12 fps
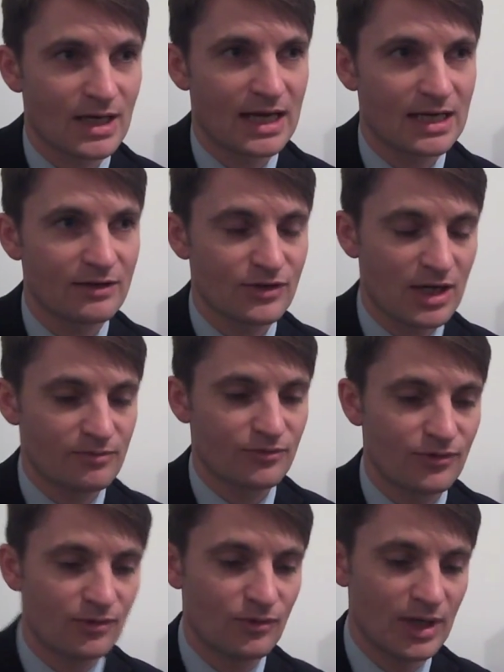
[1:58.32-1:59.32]
And I've come
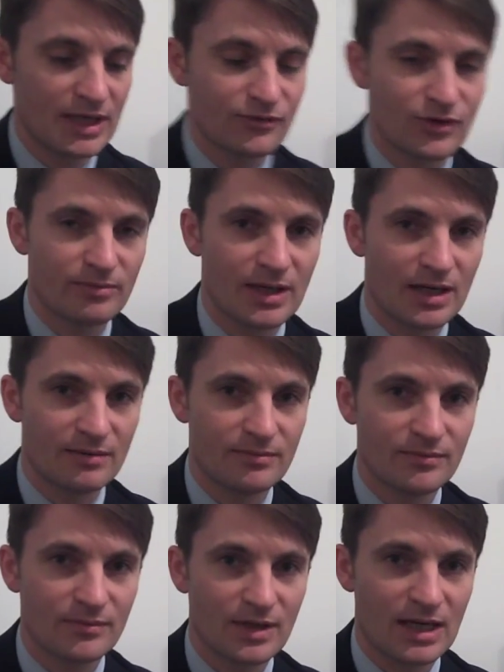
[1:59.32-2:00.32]
really from, I'm
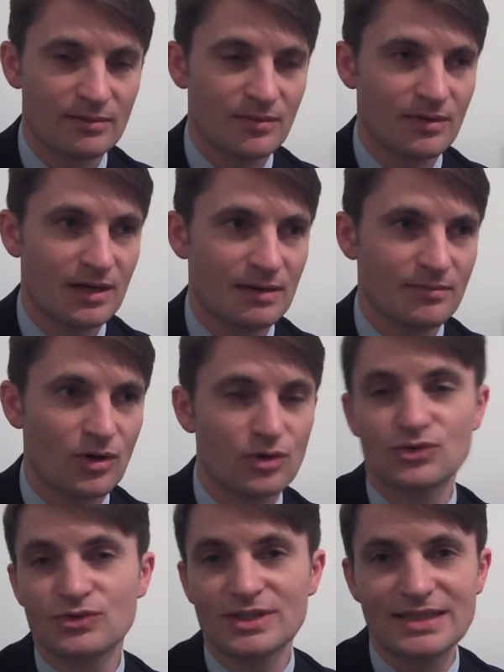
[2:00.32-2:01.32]

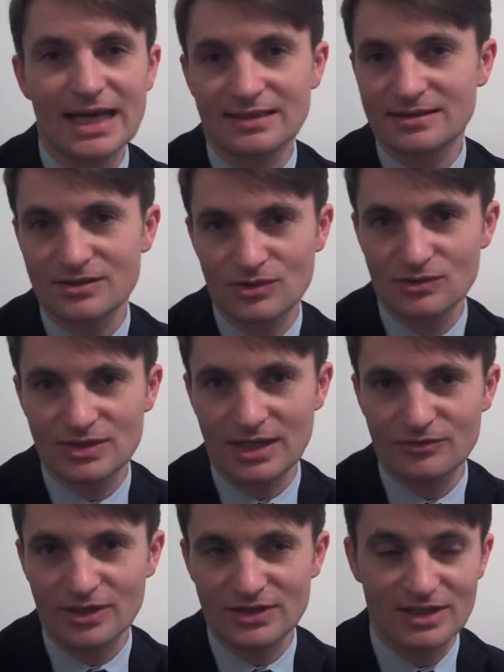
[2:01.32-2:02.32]
autodidact, as you'd say in
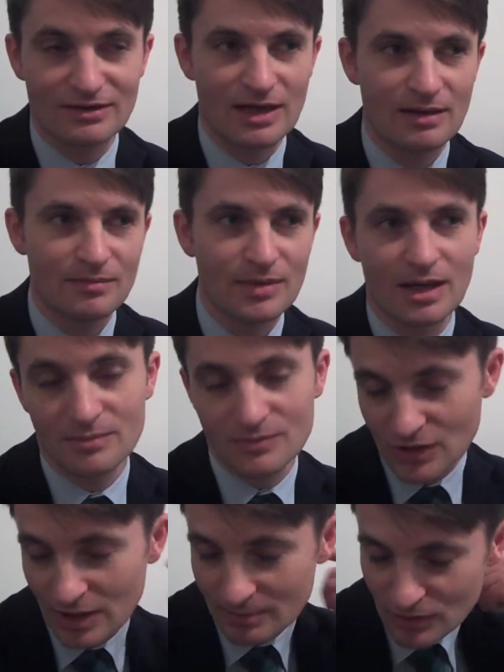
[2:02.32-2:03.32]
French. I'm
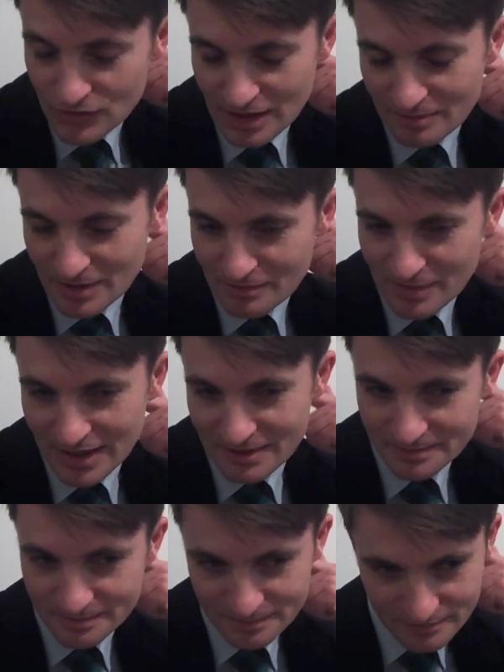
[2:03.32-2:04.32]
sorry, I'm losing a bit of
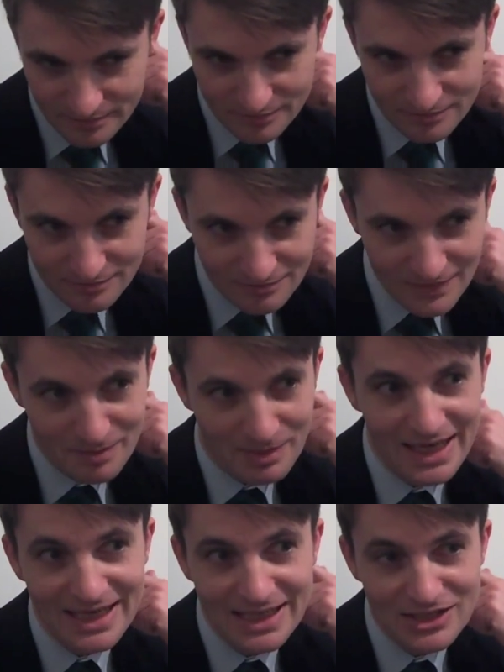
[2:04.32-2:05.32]

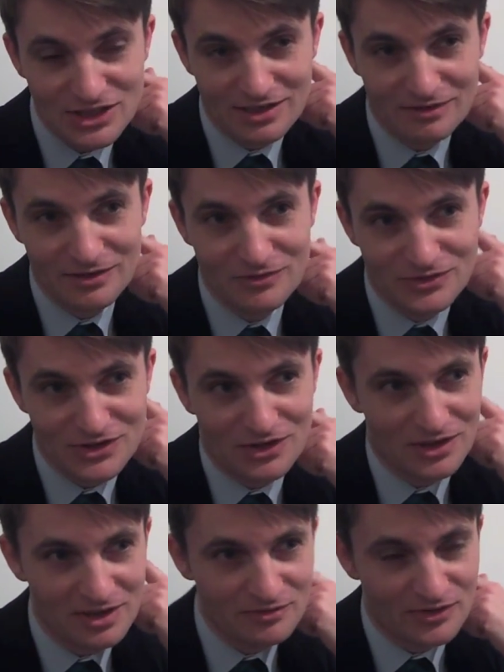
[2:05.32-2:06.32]
my English as I've lived for so
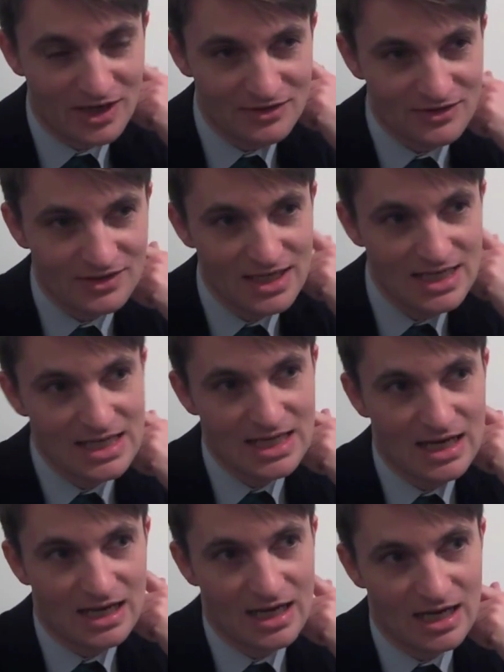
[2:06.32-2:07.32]
long in France.
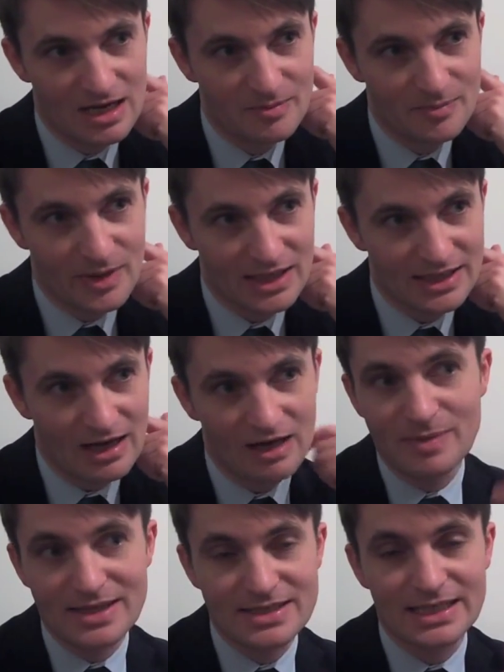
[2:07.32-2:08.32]
But yeah, I
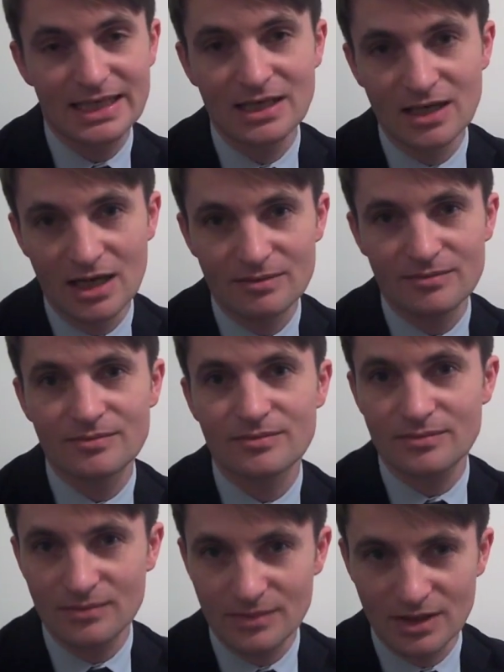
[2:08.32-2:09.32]
basically
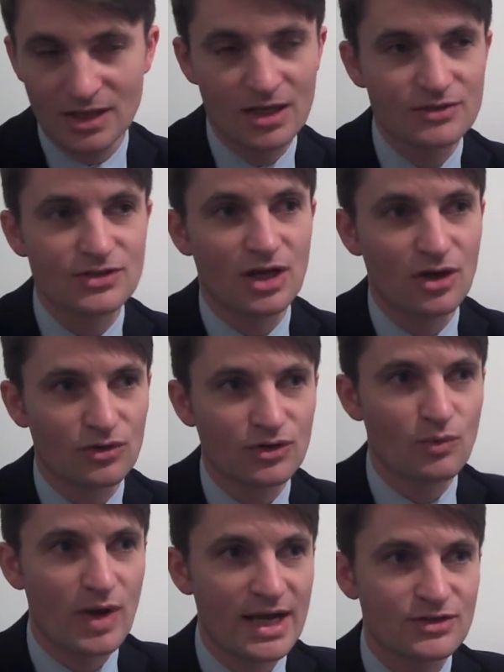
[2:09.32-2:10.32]
learned along the
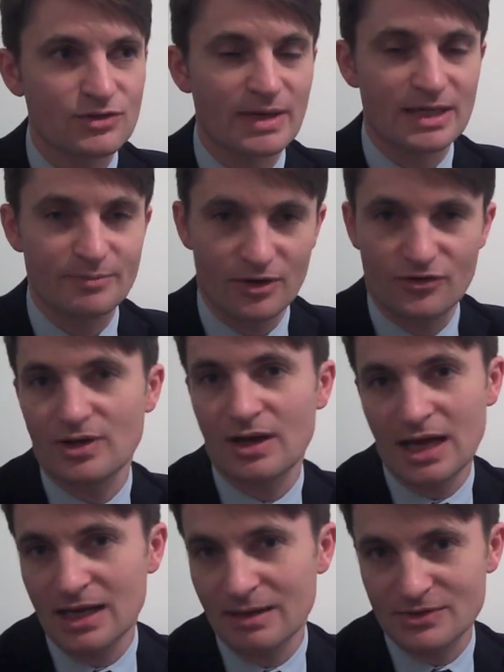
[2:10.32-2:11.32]
way to make perfume,
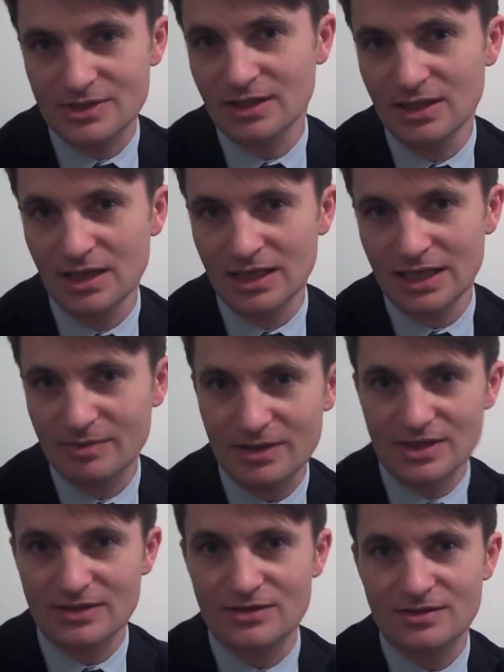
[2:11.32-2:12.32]
and I'm still learning,
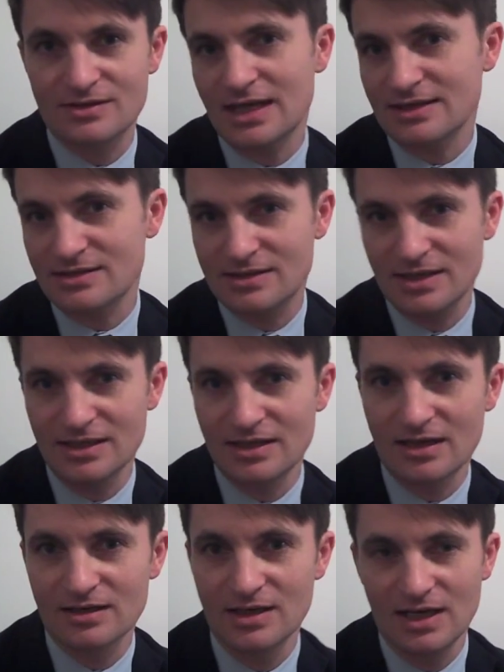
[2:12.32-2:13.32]
because
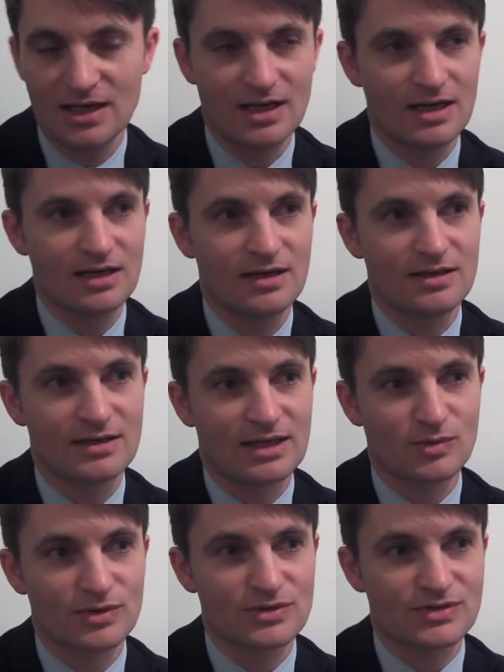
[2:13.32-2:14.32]

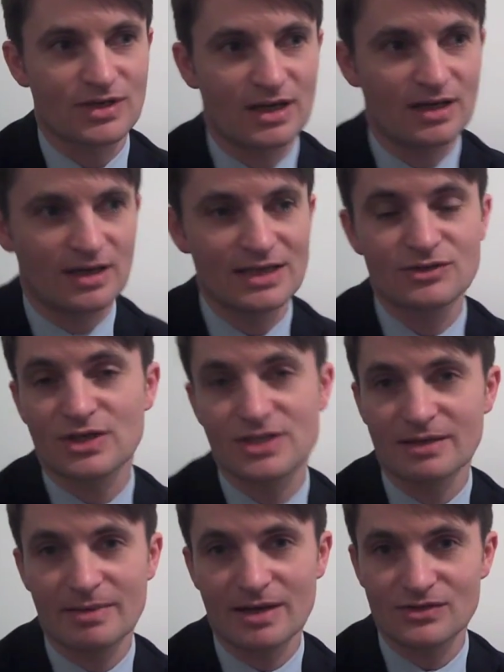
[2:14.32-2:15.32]
that's what's
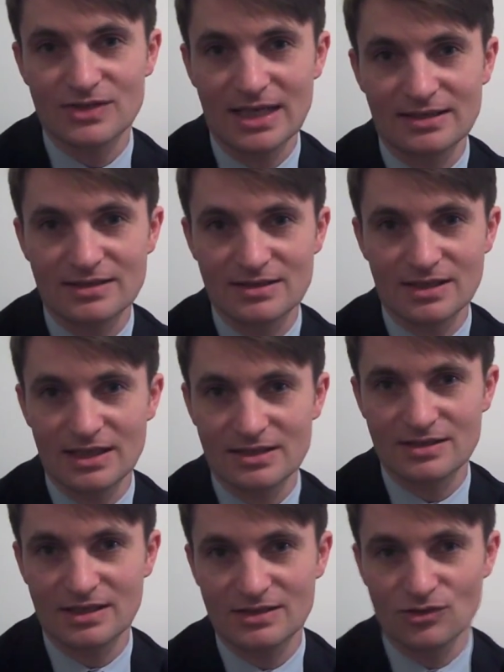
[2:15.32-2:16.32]
interesting about scent, is that
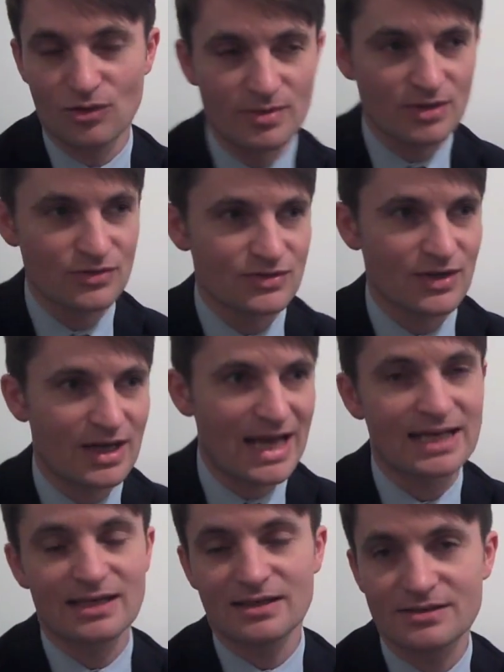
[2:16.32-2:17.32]
it's almost
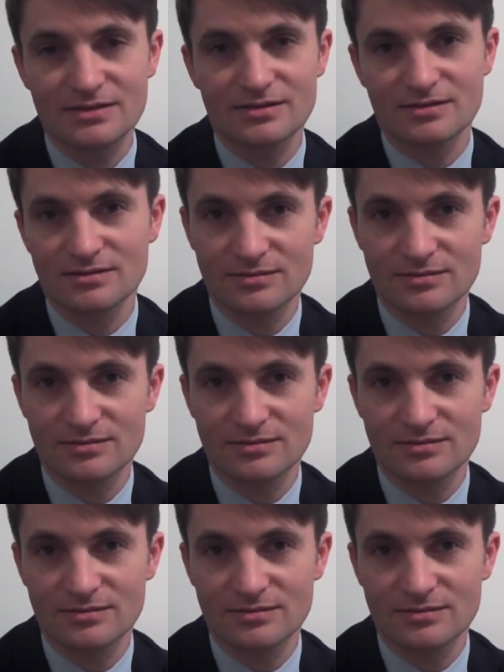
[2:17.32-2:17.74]
endless.